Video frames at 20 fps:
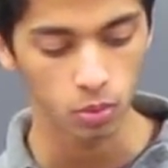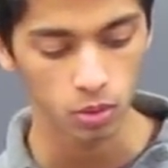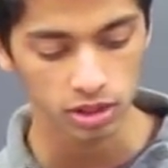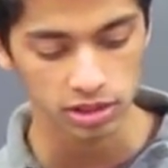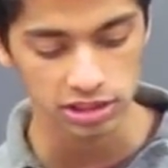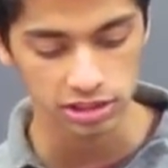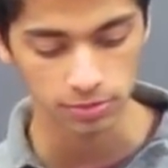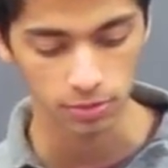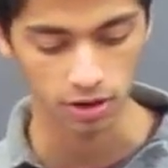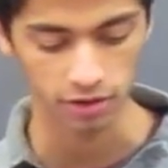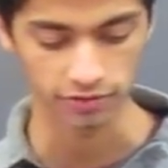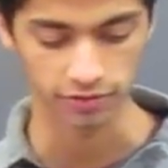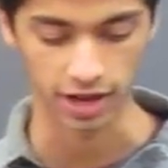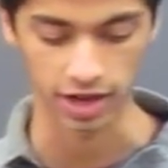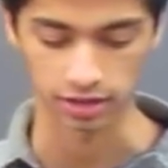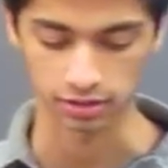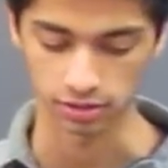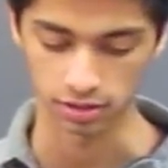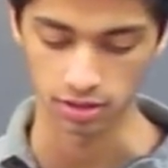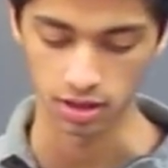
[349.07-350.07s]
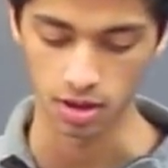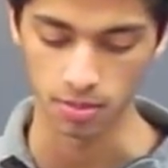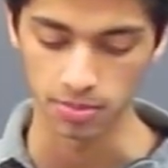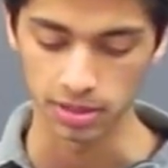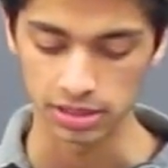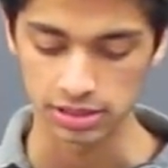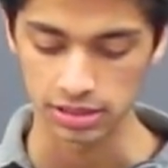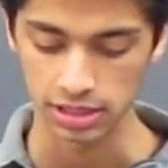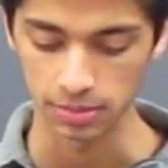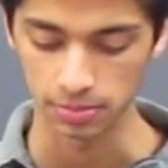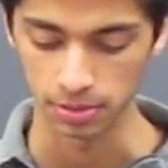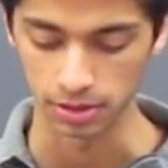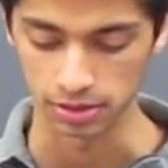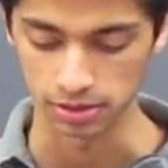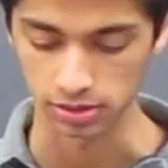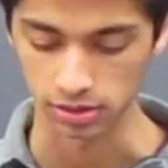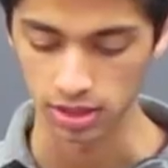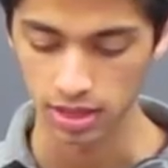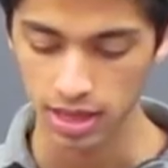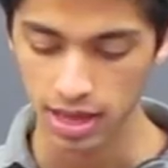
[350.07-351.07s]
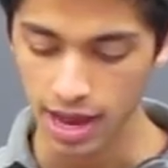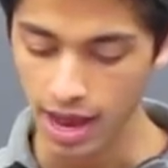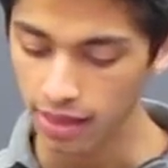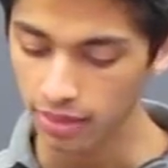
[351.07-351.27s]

one small factor in the obesity puzzle,